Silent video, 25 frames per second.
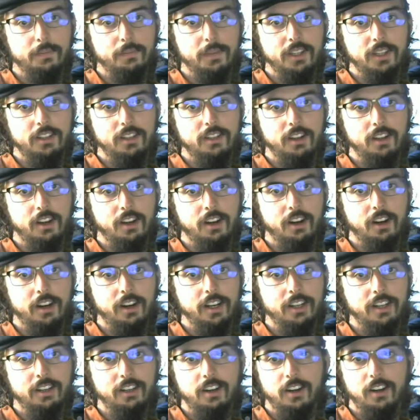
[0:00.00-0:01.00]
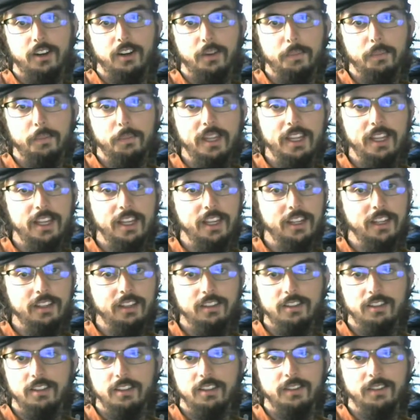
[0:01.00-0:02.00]
bizarre eternal
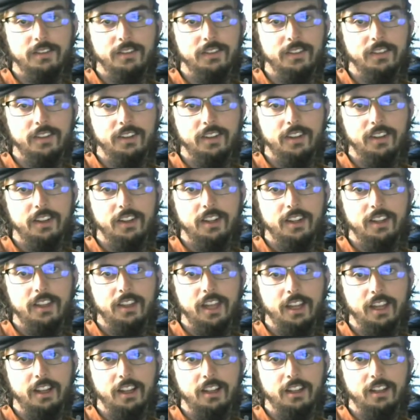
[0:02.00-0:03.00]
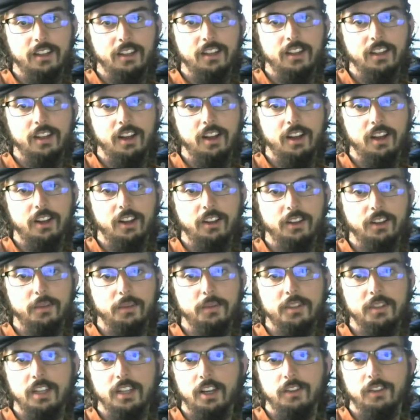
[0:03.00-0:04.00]
beings that call
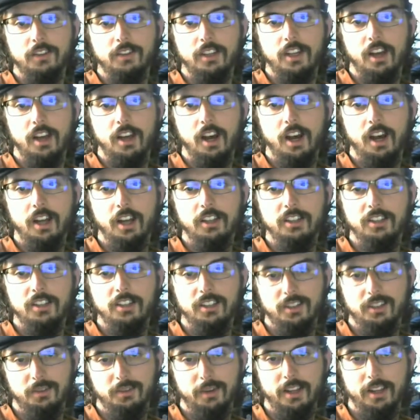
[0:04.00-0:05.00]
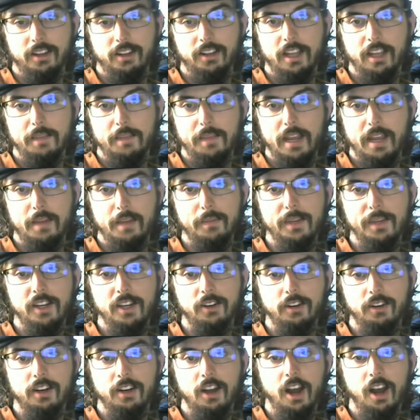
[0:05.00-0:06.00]
themselves gods, whether they may
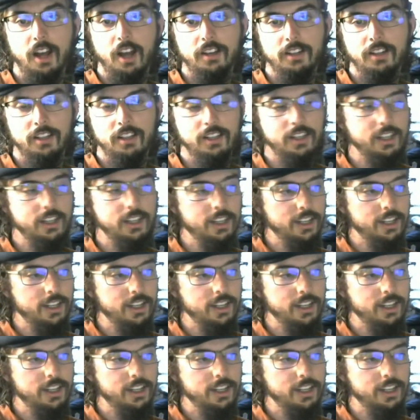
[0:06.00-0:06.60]
be or not,